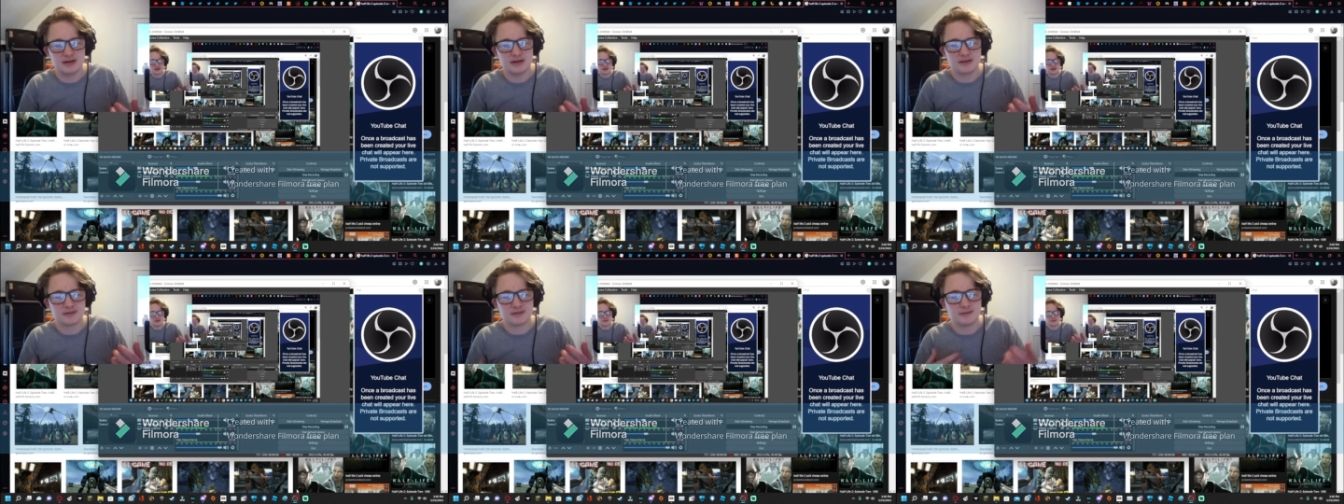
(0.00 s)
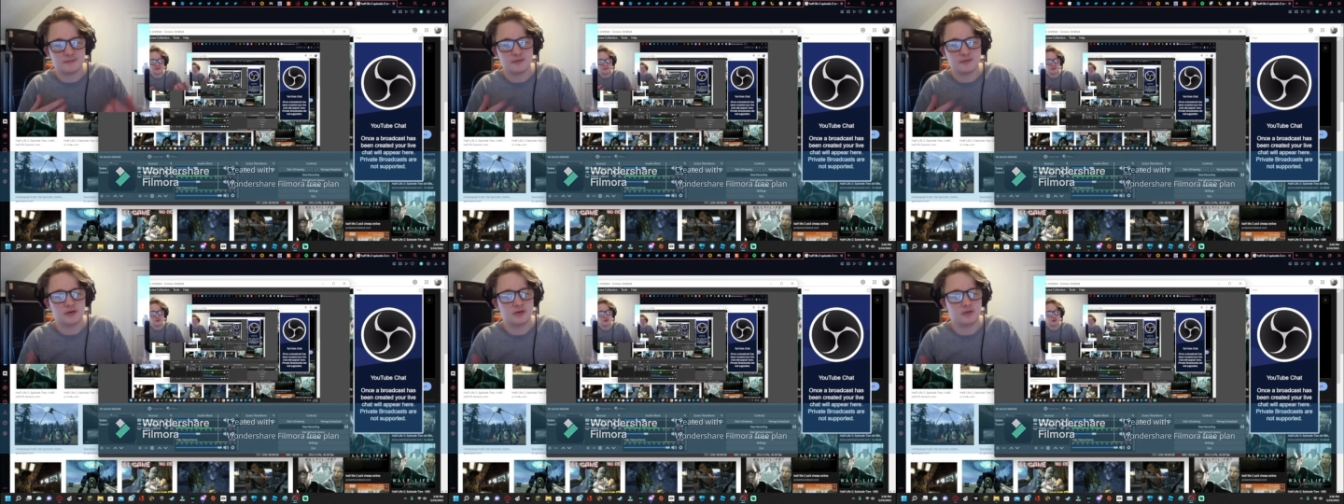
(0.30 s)

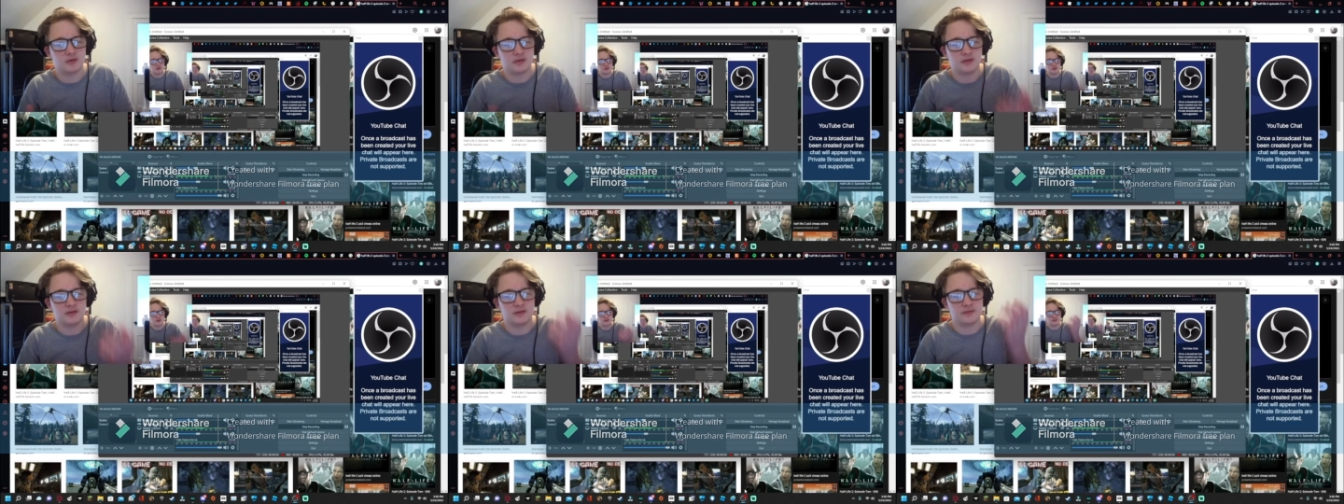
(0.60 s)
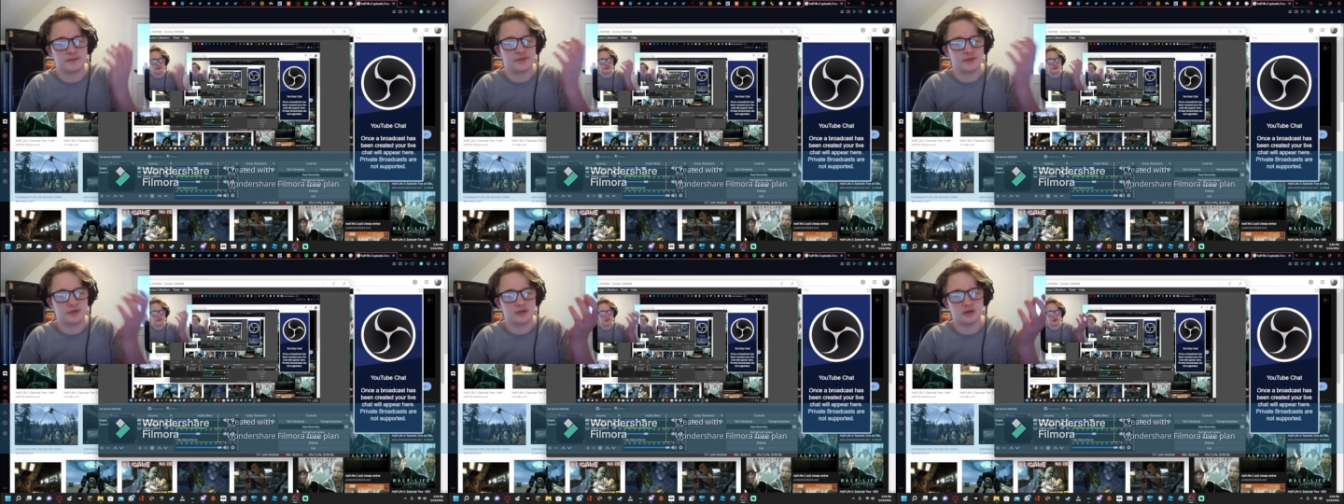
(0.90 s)
something with
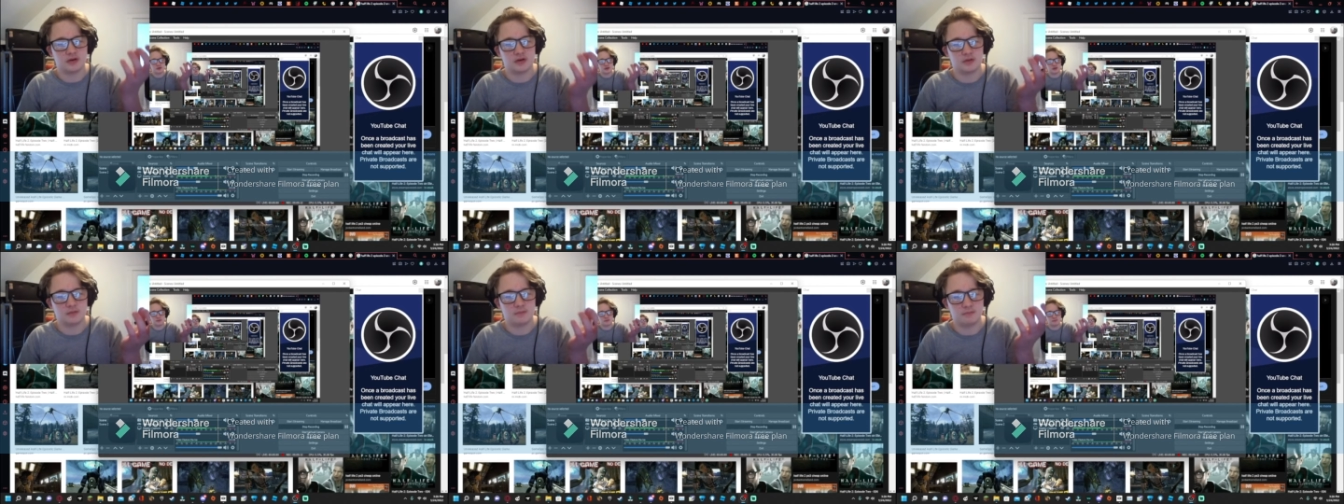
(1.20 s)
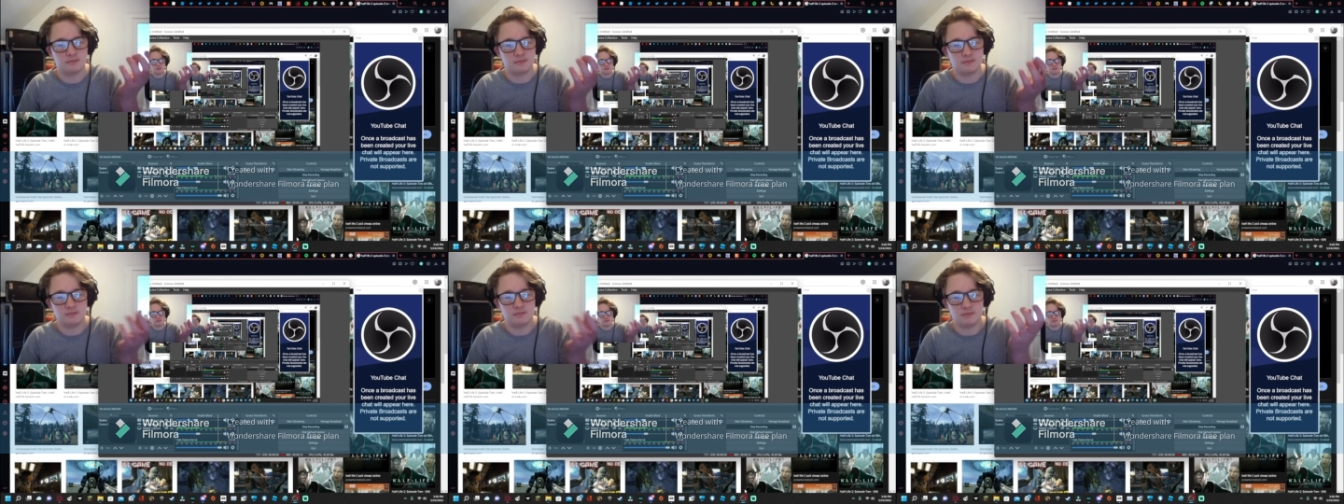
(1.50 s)
his you know
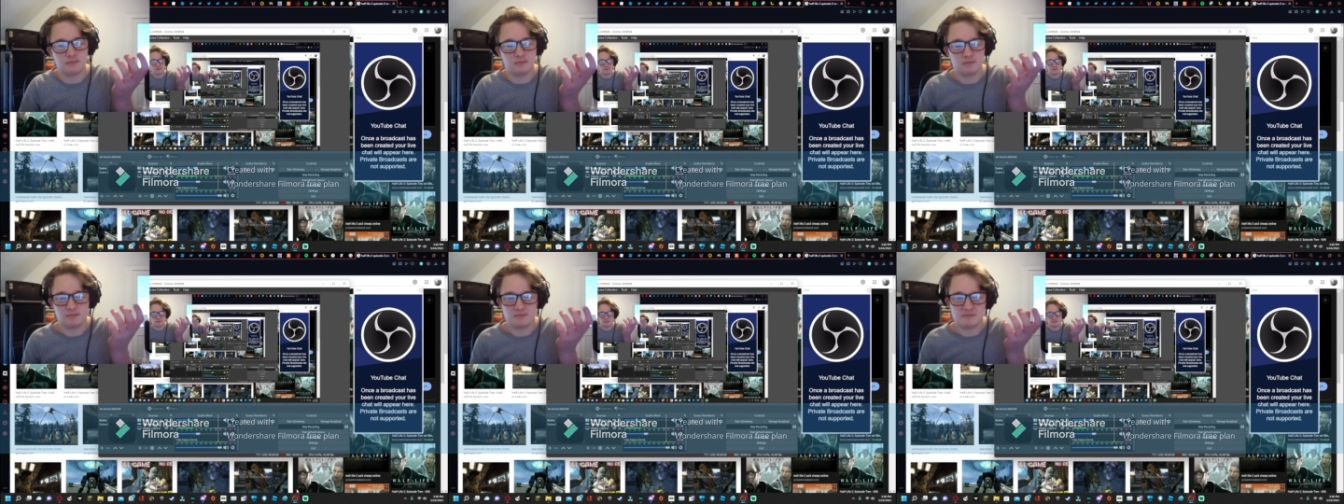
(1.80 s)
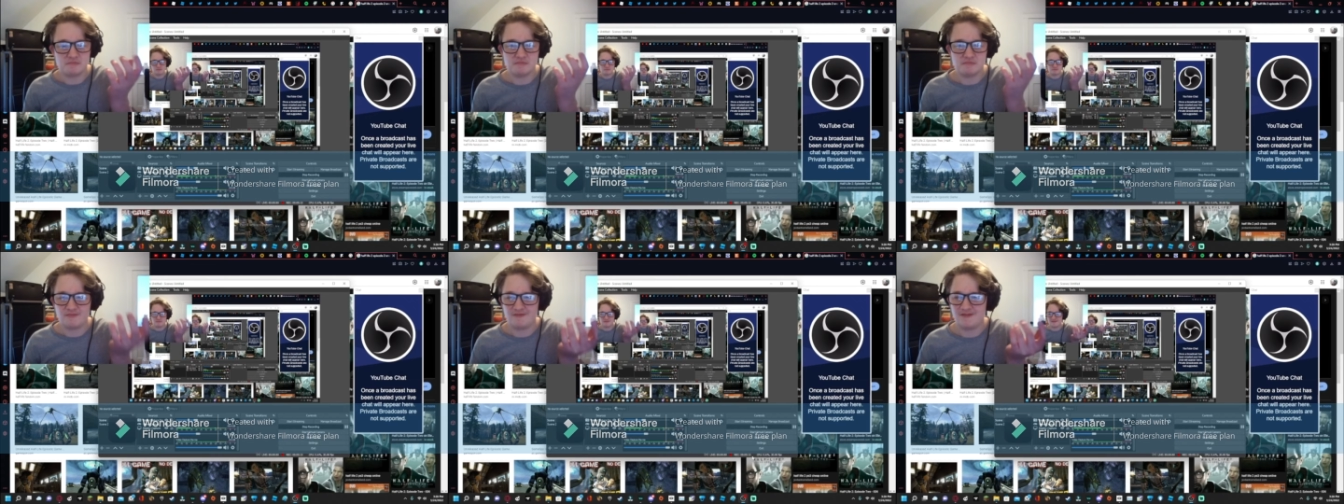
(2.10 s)

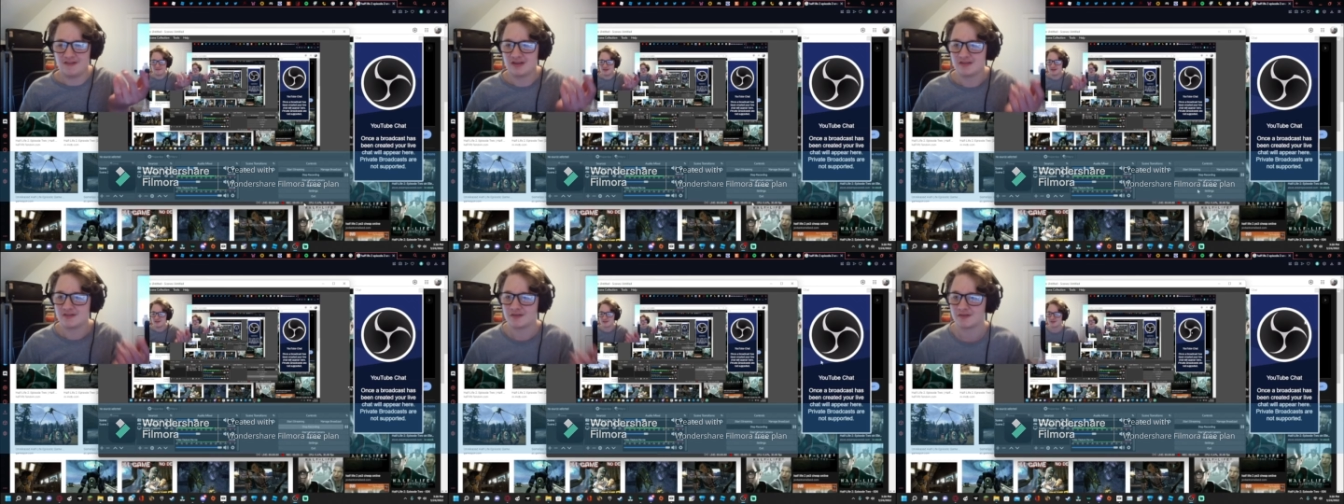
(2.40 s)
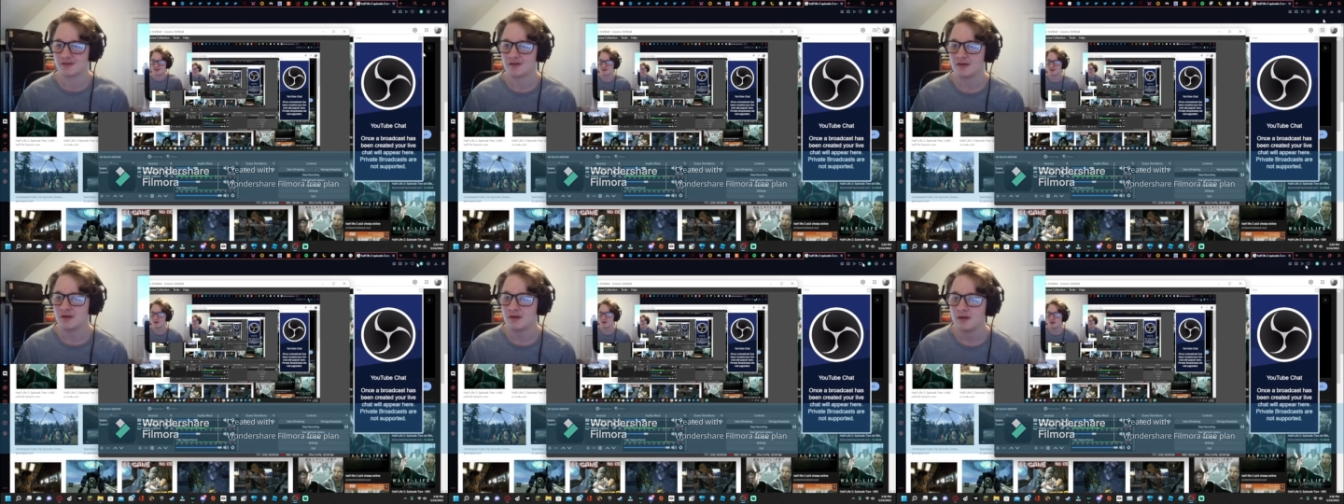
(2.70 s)

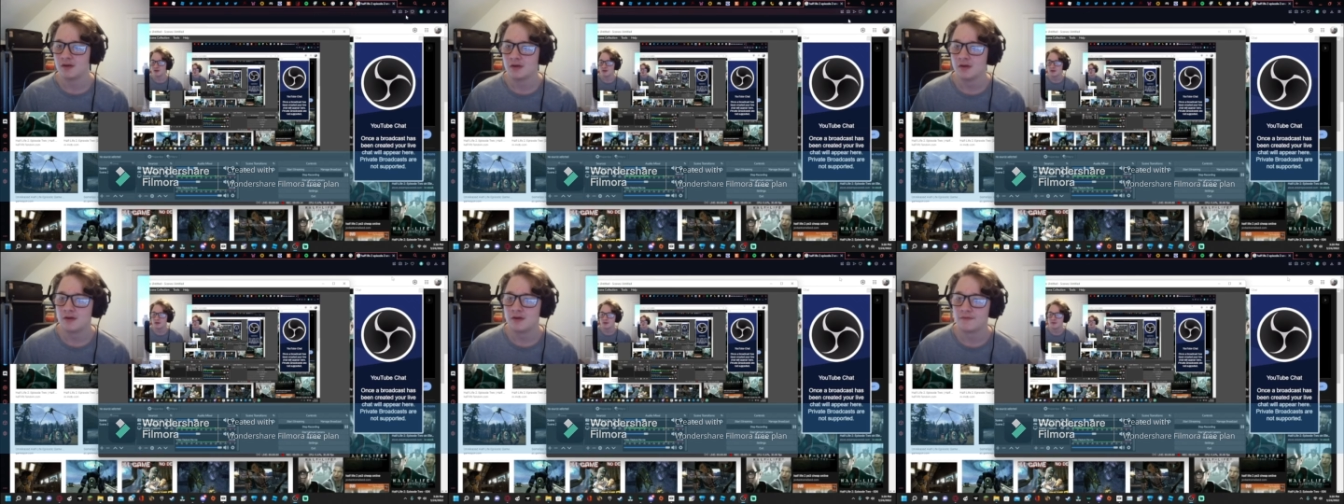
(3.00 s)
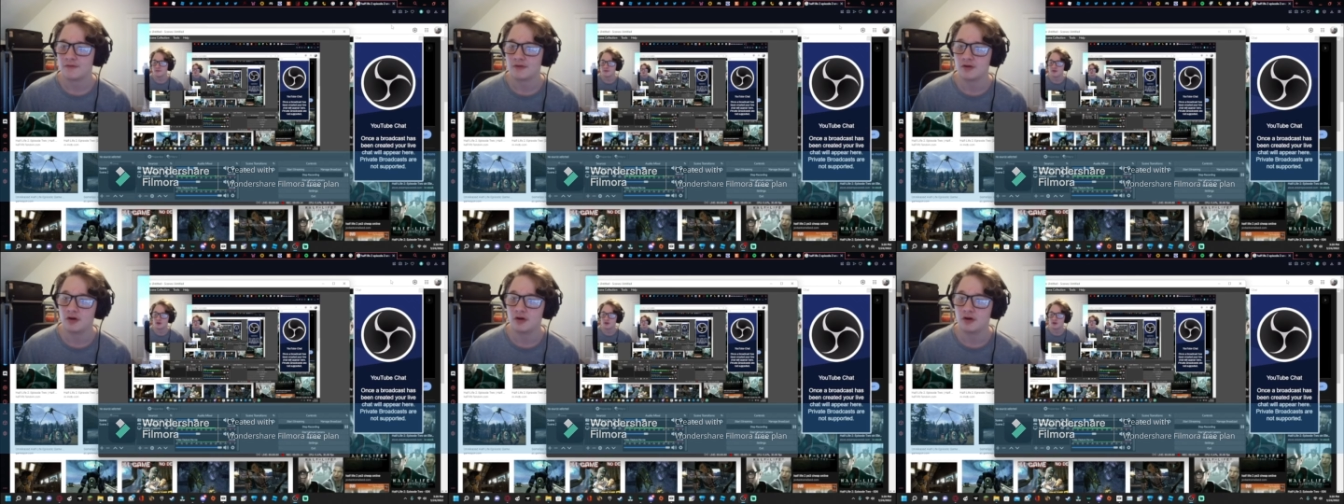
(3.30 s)
fist. You